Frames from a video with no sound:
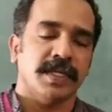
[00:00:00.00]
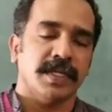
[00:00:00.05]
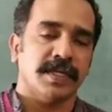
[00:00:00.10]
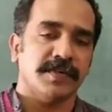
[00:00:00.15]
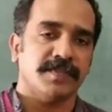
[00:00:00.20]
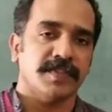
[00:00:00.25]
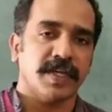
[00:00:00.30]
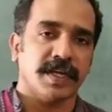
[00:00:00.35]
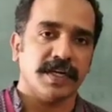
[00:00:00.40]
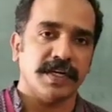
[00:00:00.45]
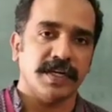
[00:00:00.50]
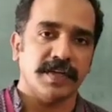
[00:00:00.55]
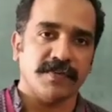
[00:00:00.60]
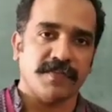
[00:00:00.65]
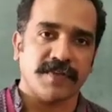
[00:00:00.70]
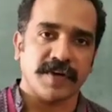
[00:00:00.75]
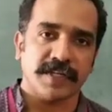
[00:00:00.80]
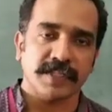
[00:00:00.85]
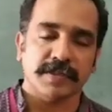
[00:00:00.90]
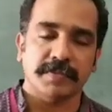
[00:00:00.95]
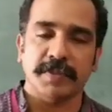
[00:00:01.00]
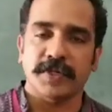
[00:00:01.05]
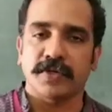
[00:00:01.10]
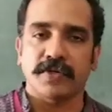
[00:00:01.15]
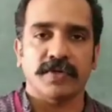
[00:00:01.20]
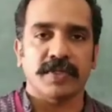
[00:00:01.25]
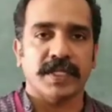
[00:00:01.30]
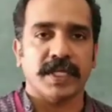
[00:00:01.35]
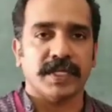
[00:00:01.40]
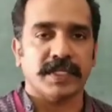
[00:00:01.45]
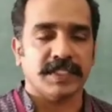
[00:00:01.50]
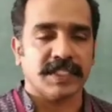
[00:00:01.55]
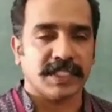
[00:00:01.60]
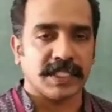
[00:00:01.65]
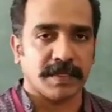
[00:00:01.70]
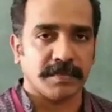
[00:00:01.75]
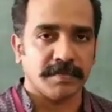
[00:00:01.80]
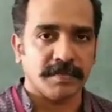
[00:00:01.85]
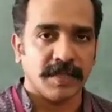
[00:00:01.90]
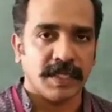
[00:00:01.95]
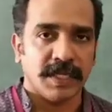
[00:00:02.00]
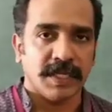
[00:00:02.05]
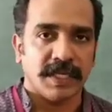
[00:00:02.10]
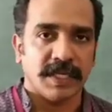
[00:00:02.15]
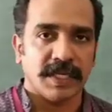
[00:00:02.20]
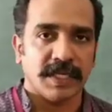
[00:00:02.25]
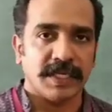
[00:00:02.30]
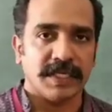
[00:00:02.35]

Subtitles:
If the difference between that sum